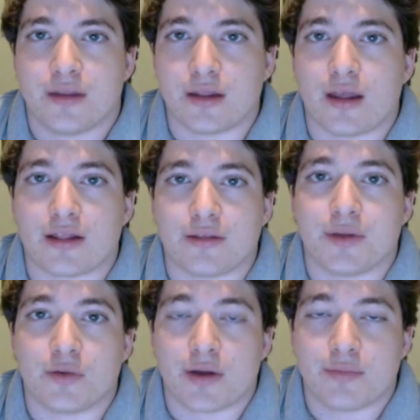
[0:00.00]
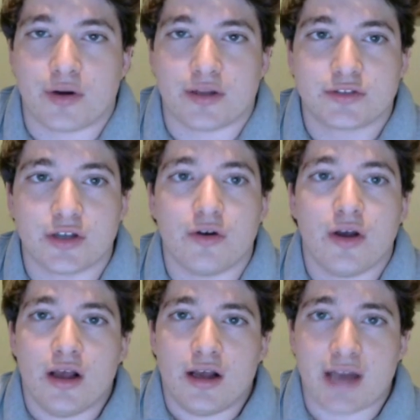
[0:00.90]
at the midway point. So
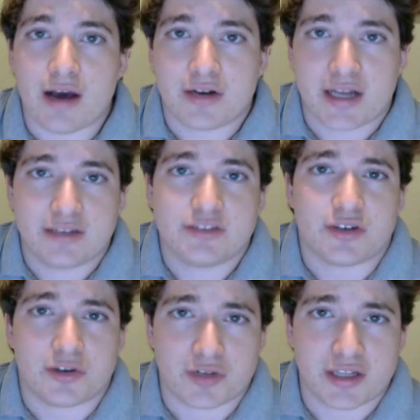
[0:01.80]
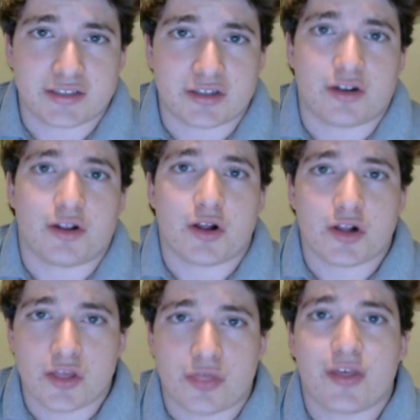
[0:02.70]
nowadays, you can really start
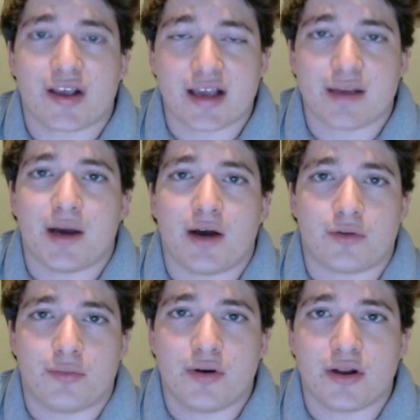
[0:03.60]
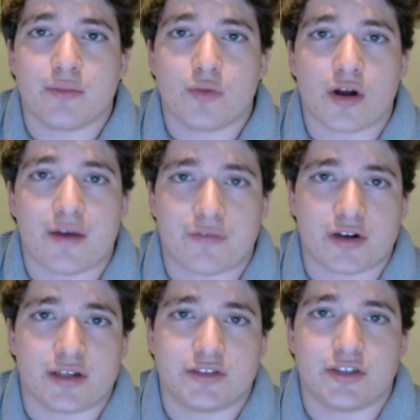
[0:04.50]
thinking about putting more
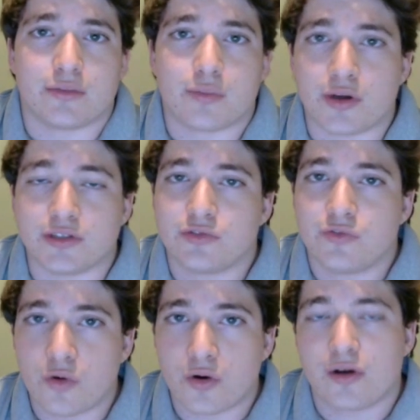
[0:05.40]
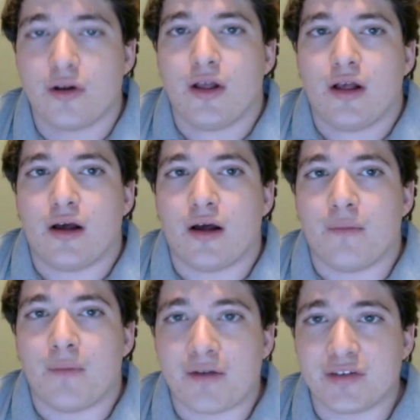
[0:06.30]
effort into your points for.
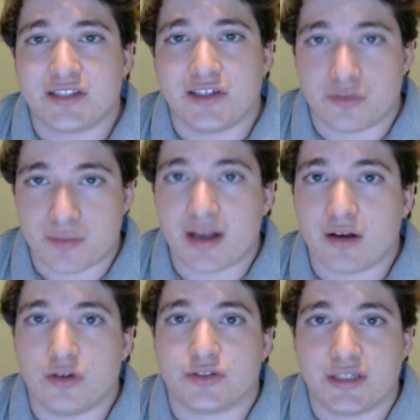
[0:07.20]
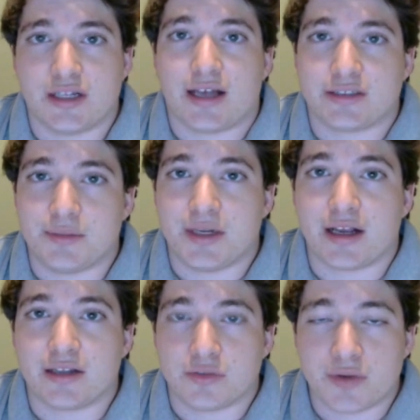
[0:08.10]
Obviously, your main goal still has to be to
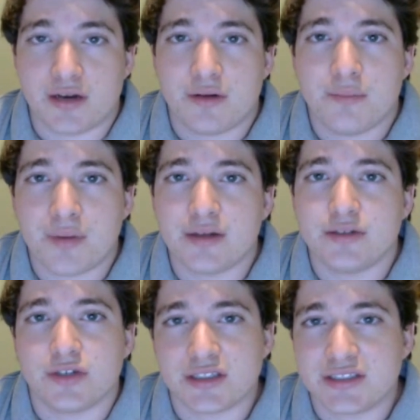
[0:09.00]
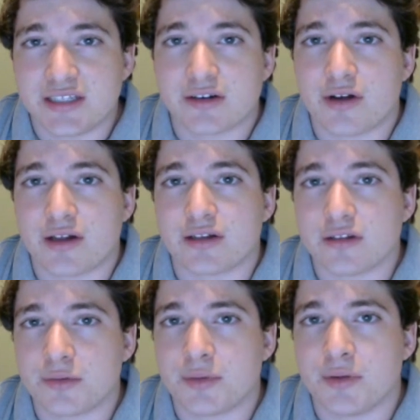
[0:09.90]
get the win, but you can tinker around a
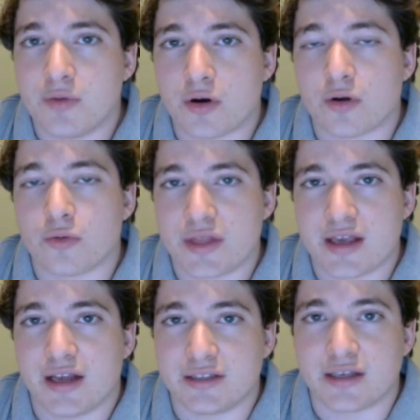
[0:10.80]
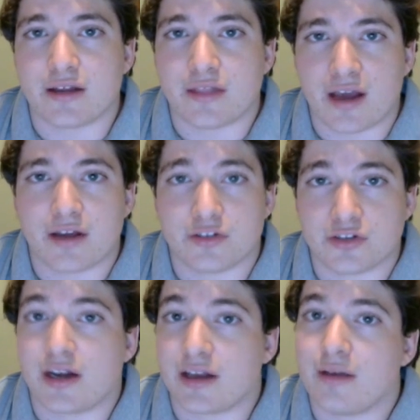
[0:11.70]
little bit more with the idea that you're
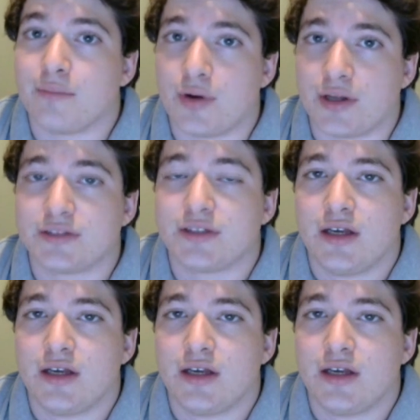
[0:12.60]
trying to get points